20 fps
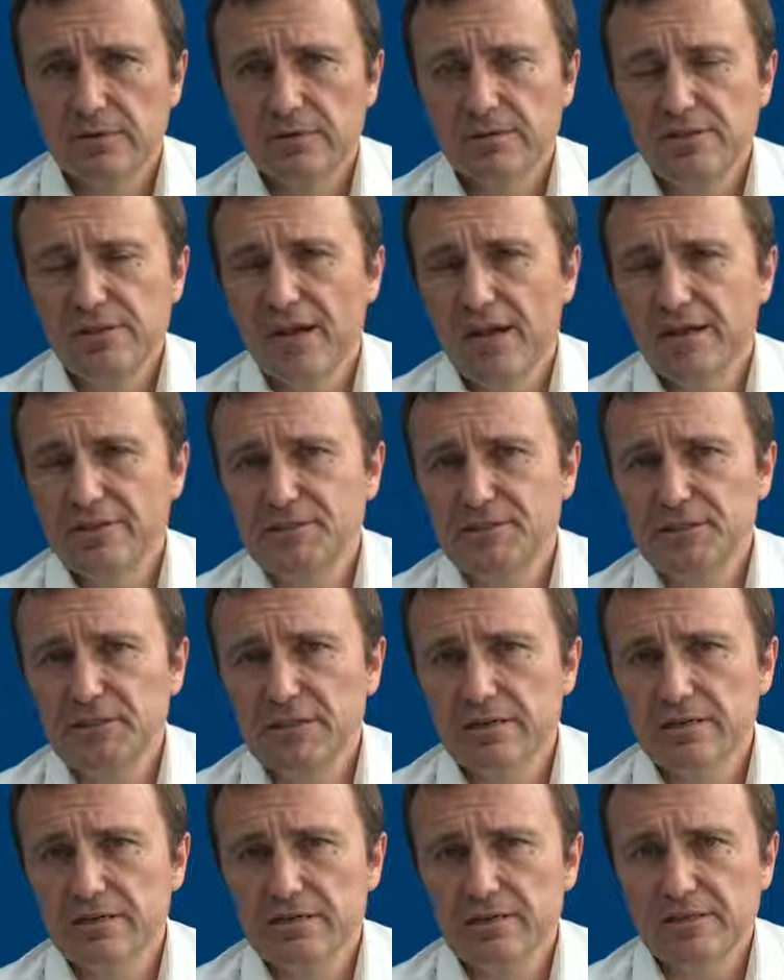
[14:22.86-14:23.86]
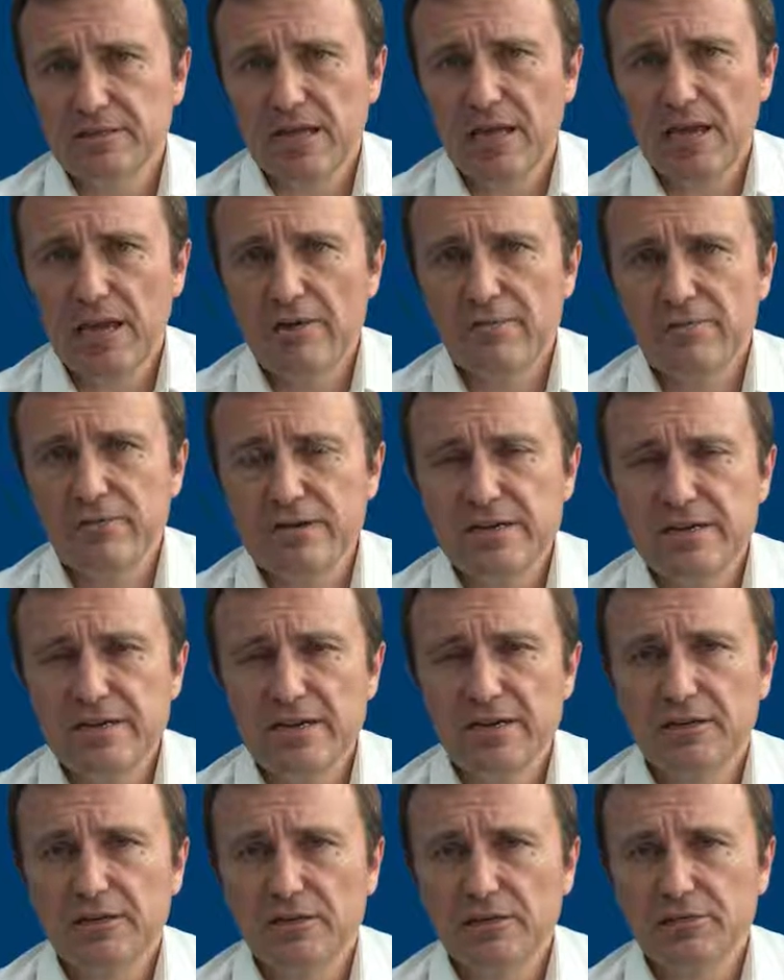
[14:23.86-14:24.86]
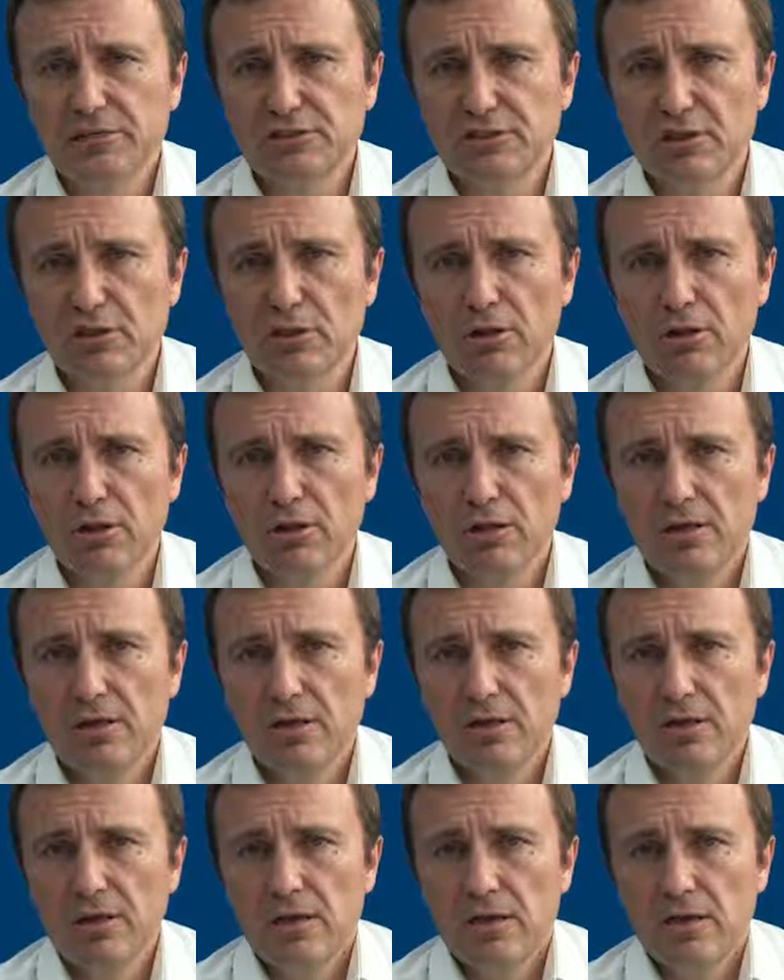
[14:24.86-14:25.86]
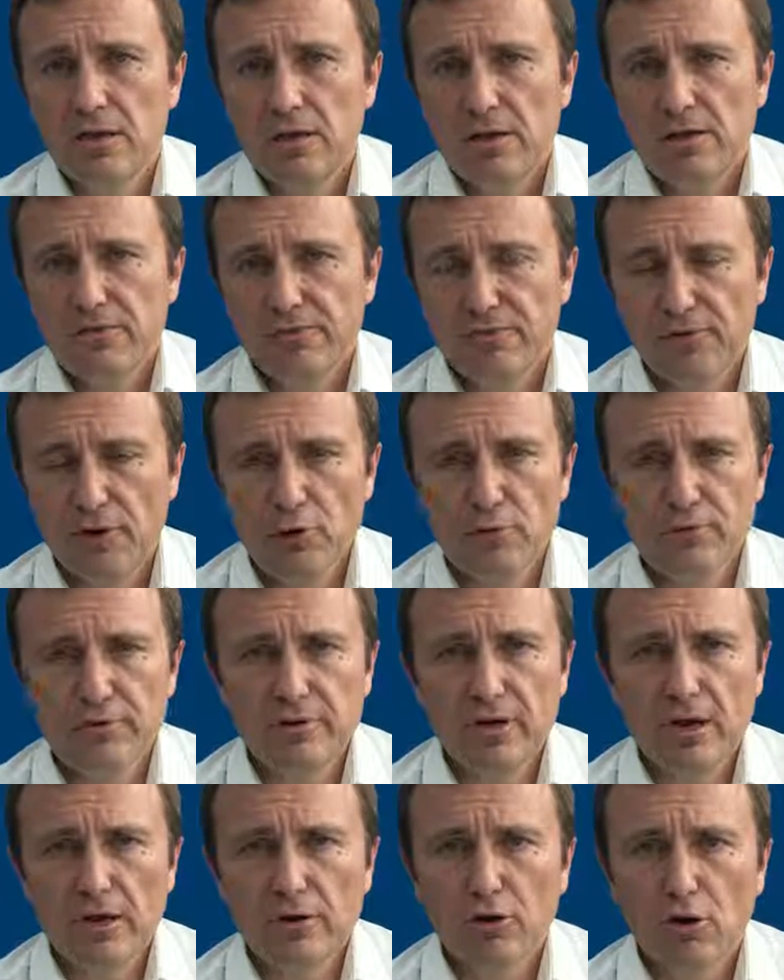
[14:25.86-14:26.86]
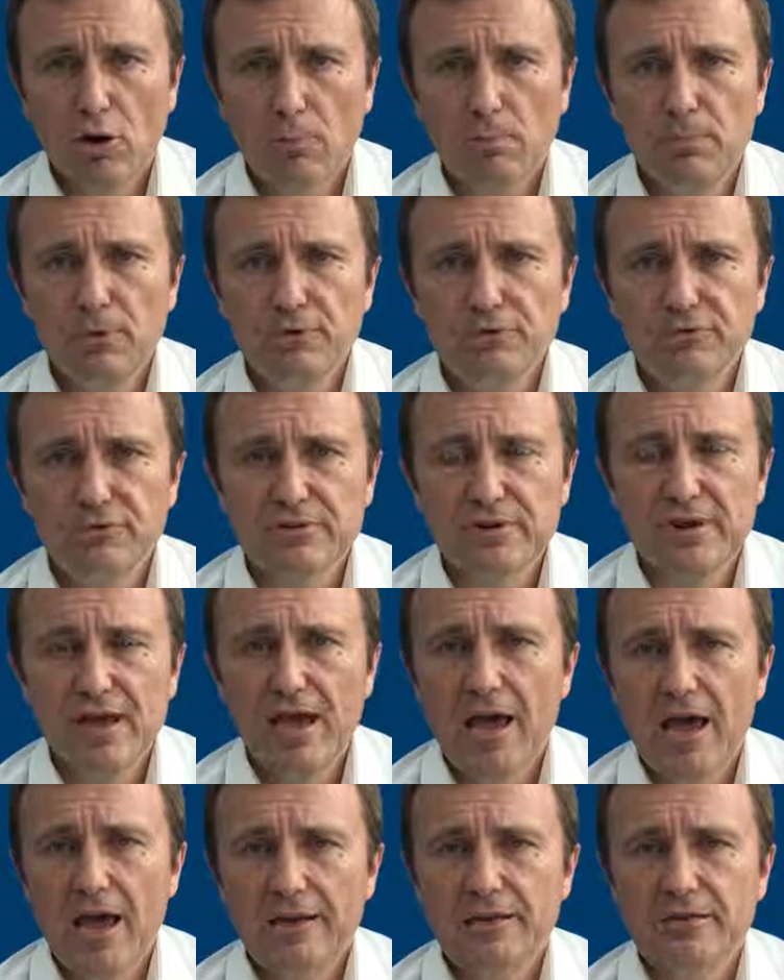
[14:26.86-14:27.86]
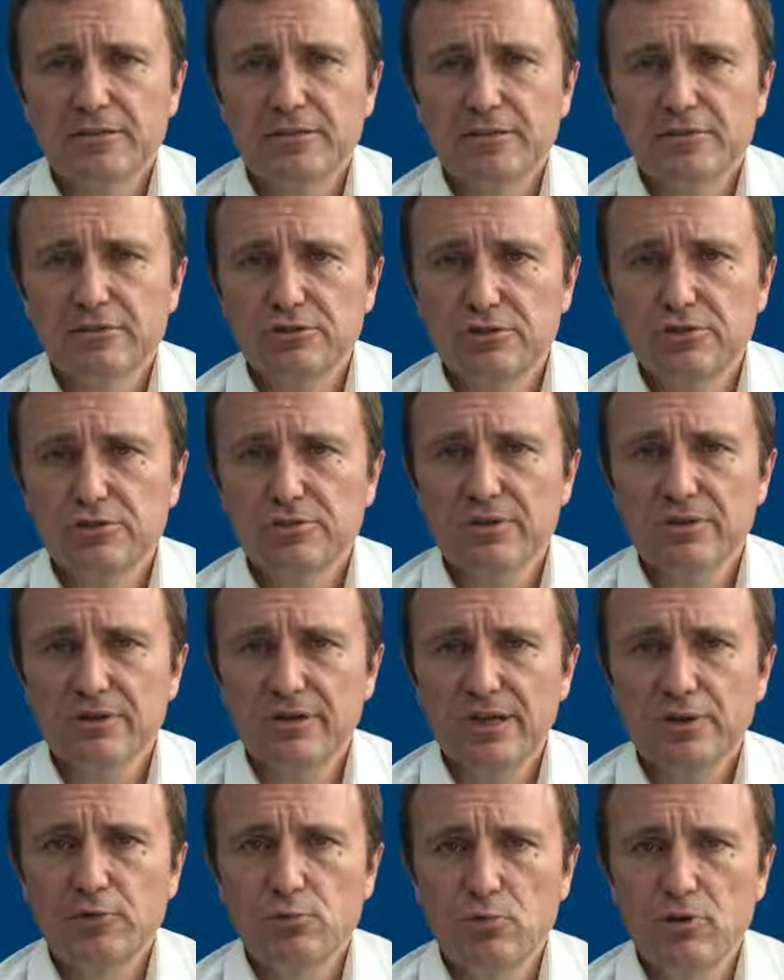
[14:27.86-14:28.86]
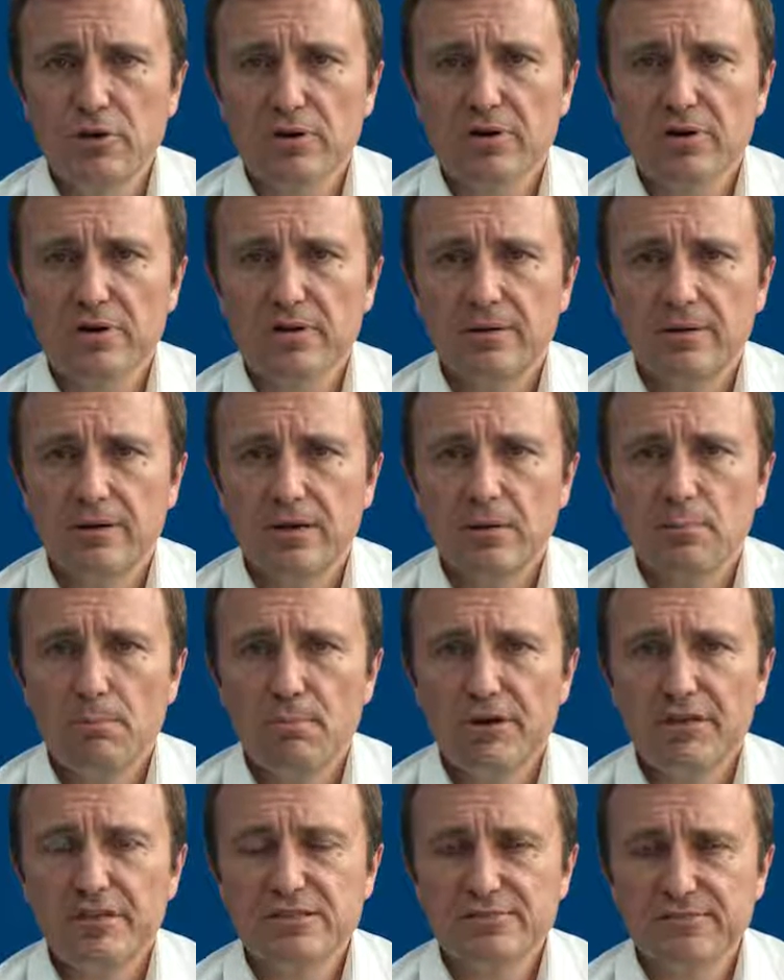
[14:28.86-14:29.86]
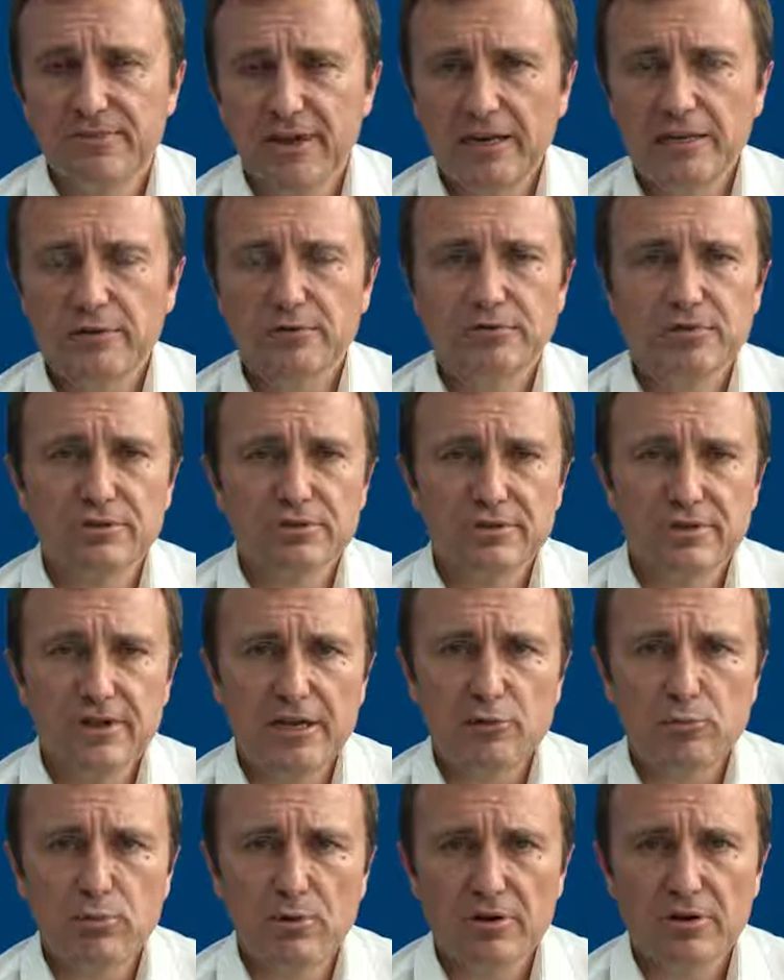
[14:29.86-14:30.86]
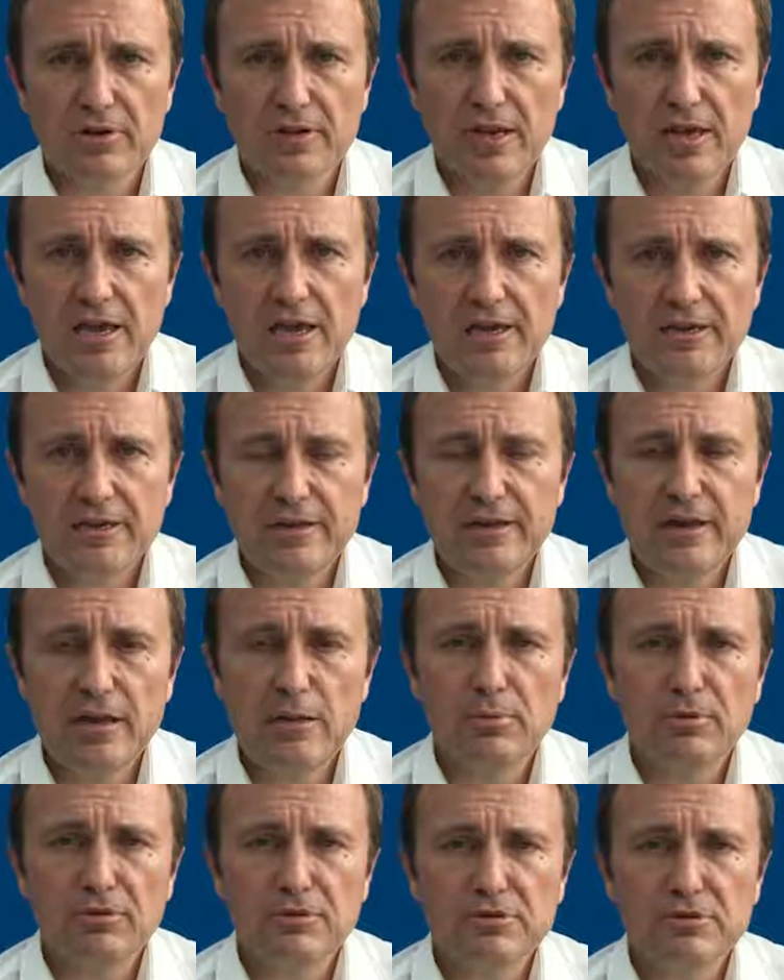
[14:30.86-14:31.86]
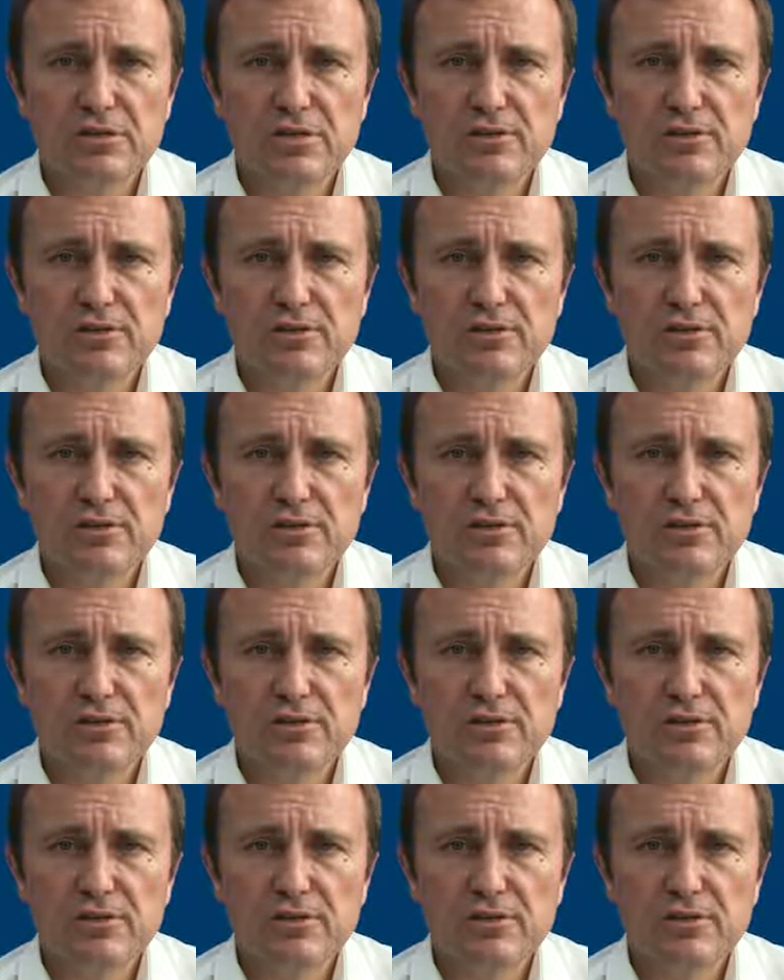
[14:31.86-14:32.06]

the idea that every additional phone and computer added to the network brings value to the network and enables